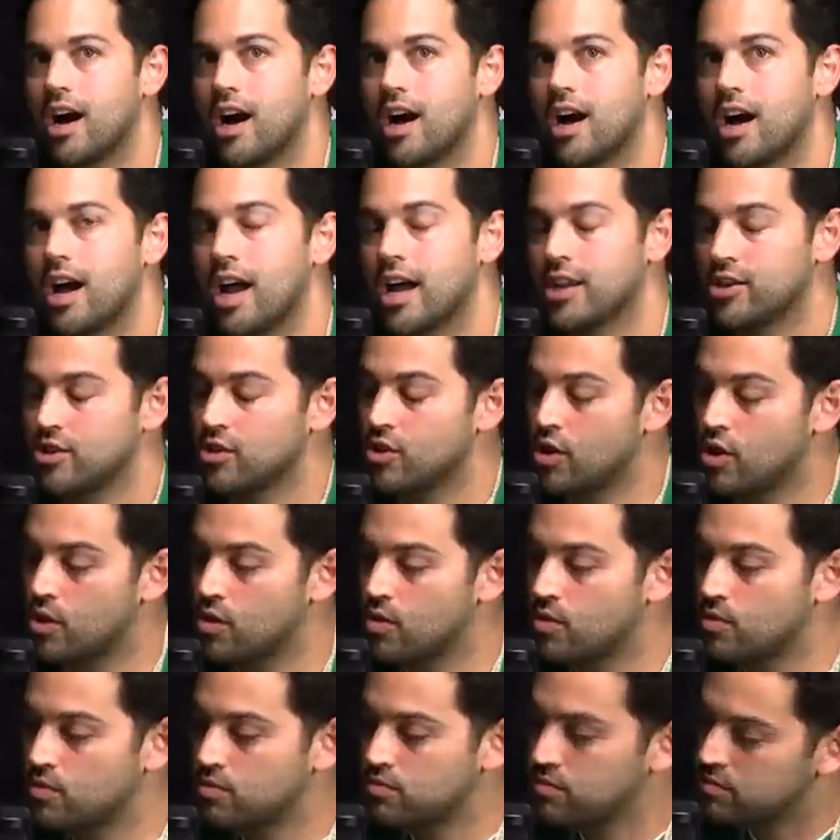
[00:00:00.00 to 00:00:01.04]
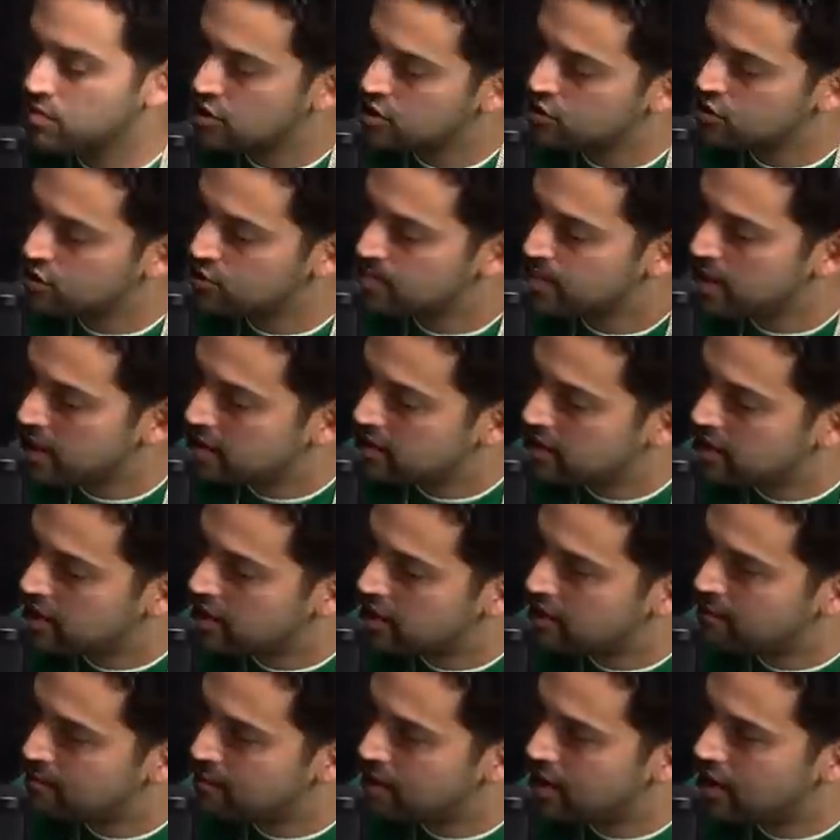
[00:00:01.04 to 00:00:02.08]
at no disrespect to any
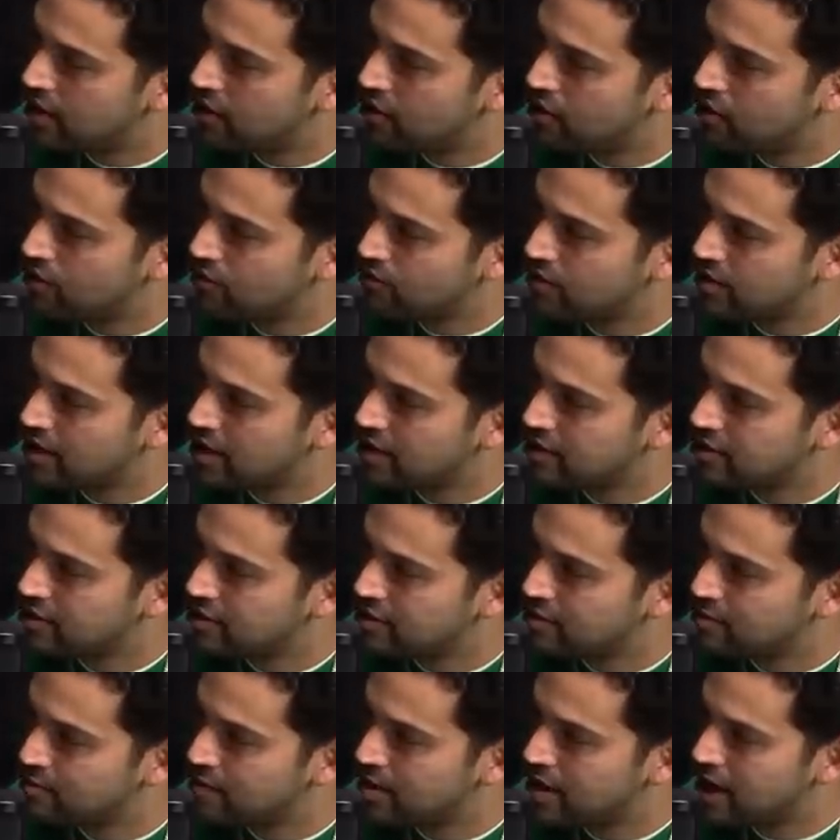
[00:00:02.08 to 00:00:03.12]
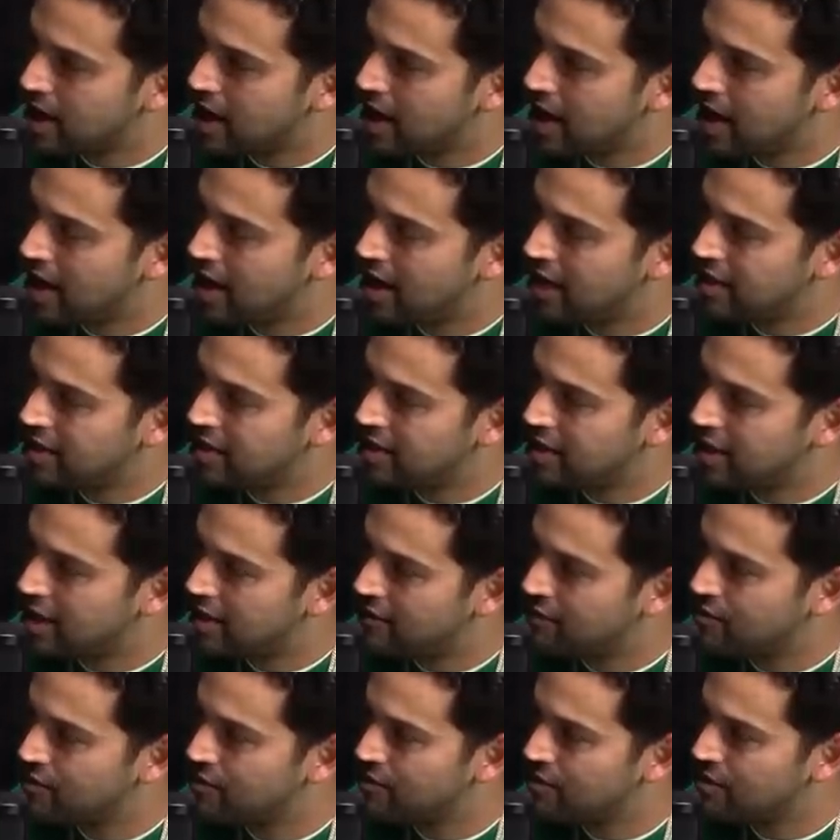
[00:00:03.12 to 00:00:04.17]
of my old relationships, but I
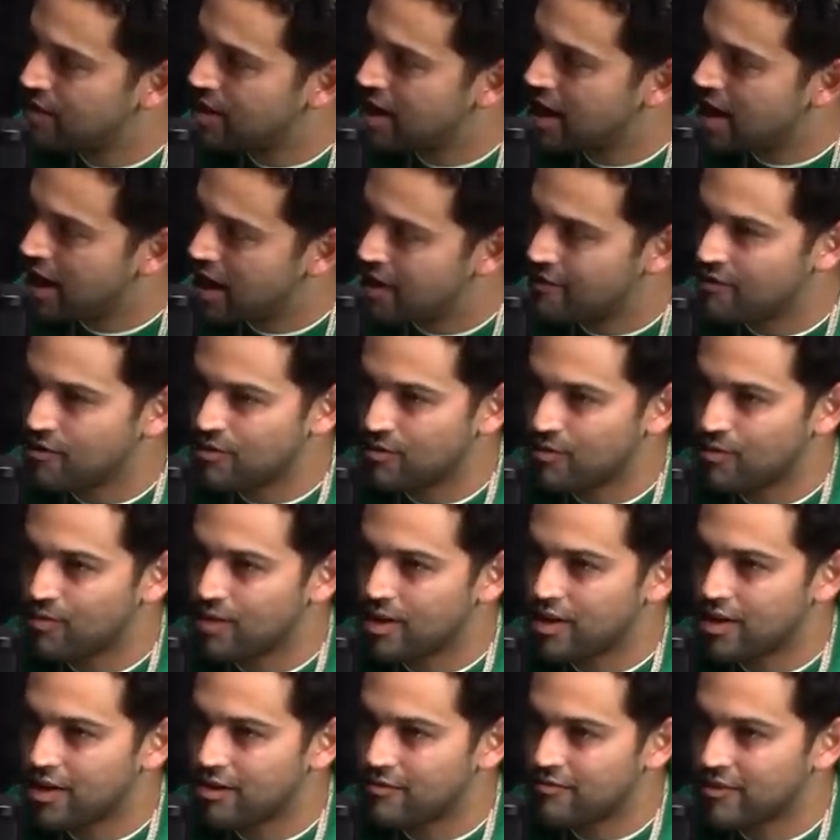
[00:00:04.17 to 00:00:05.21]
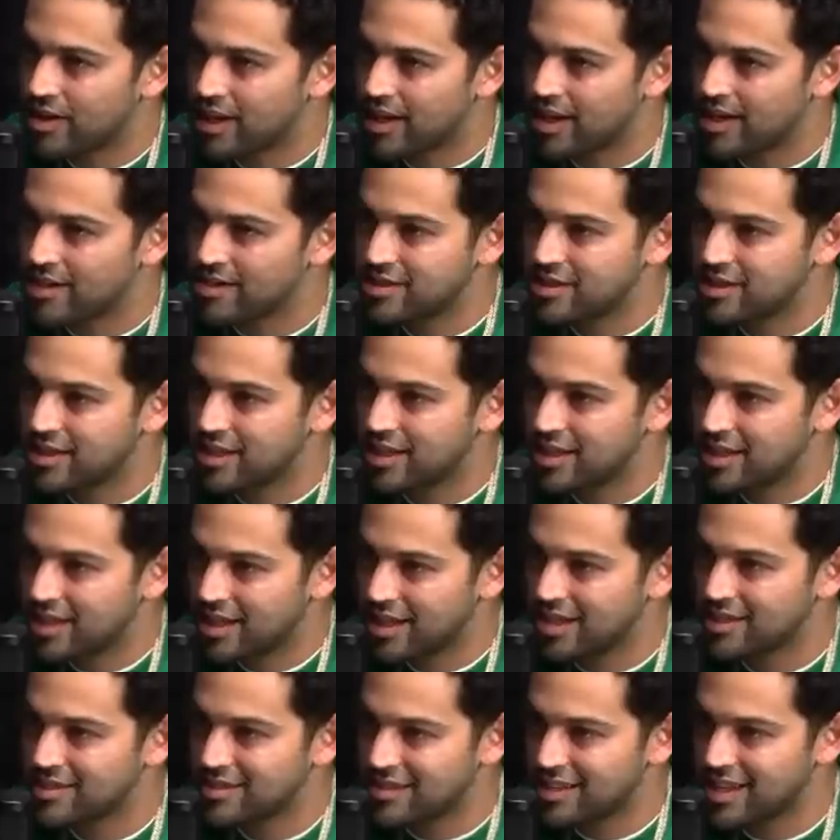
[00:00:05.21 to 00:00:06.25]
never ever went on a vacation
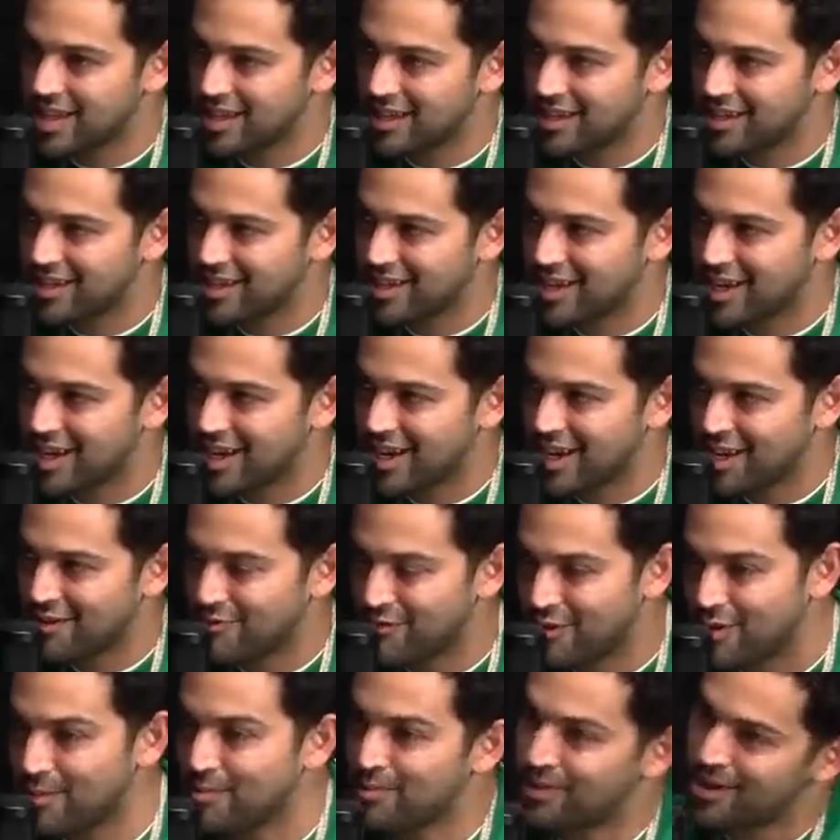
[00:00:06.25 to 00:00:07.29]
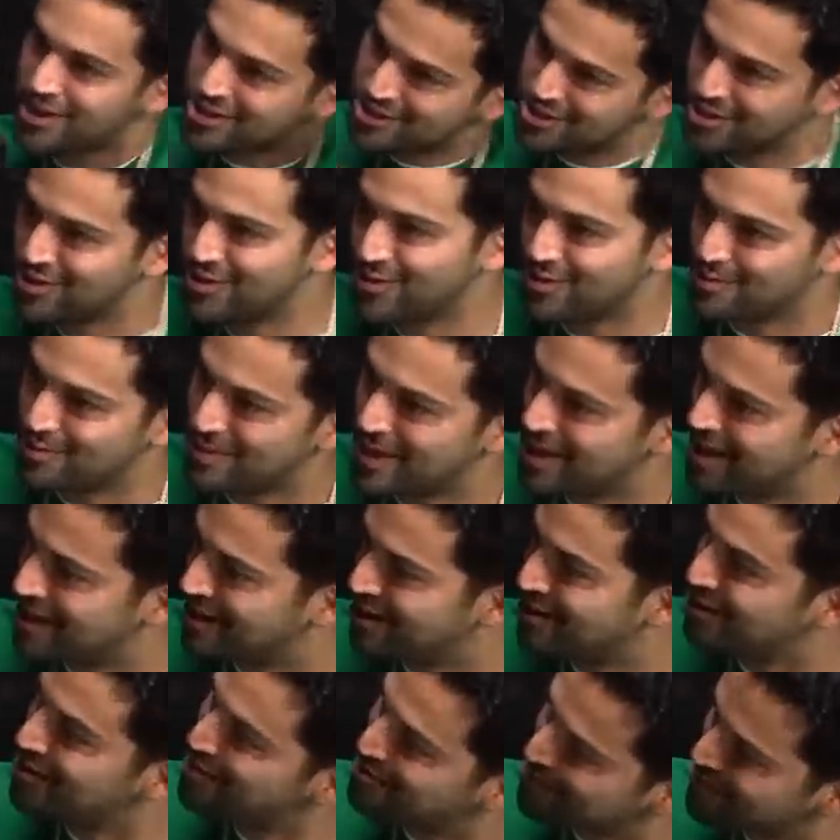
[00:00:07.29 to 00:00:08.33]
unless like I felt pressured to by a
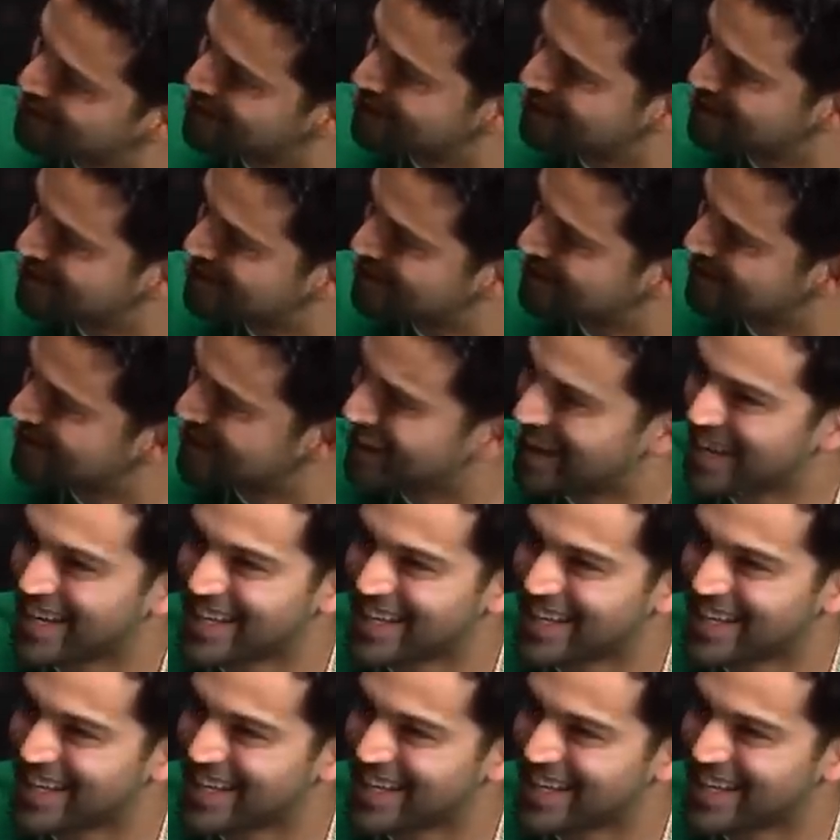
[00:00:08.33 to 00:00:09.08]
girlfriend or something. Like,